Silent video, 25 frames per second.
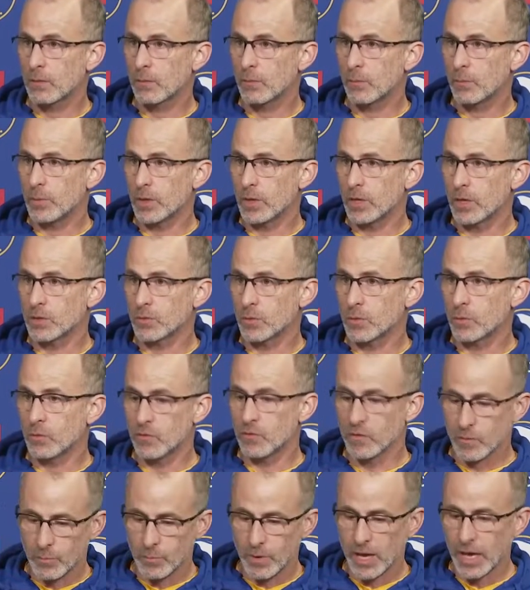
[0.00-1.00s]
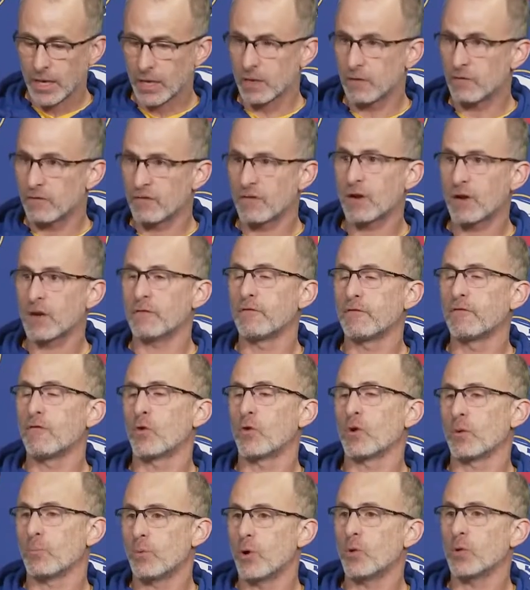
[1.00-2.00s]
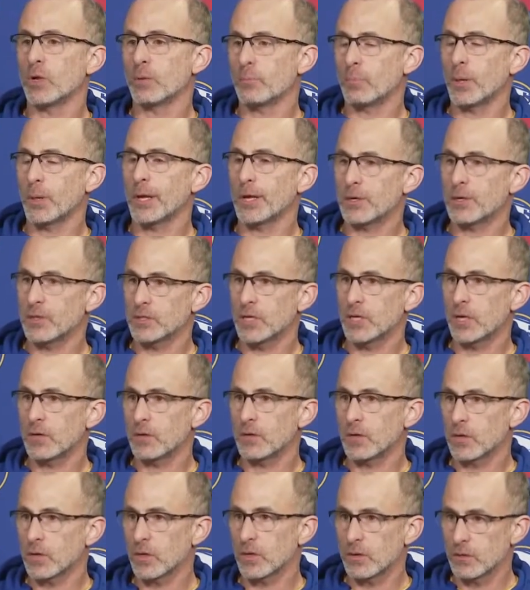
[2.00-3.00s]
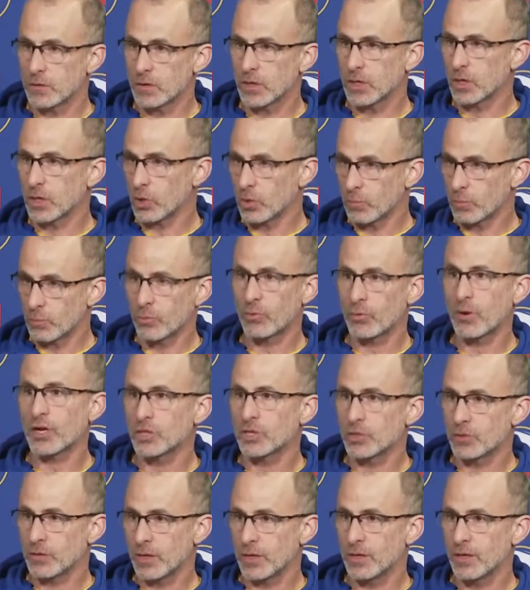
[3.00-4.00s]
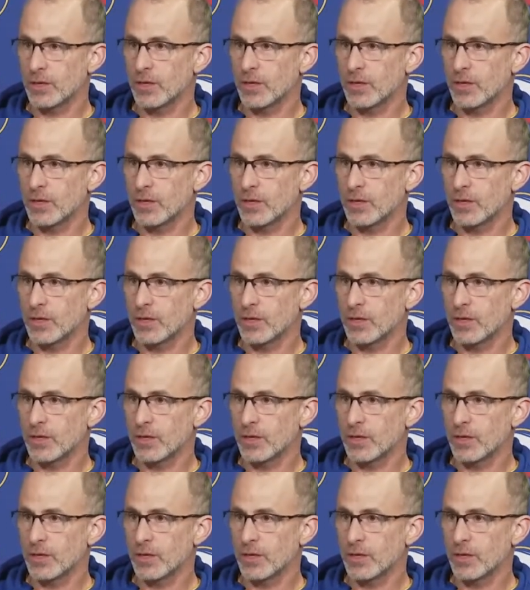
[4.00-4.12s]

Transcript: because we moved it back in front of 4 opponent players there. They could pressure it.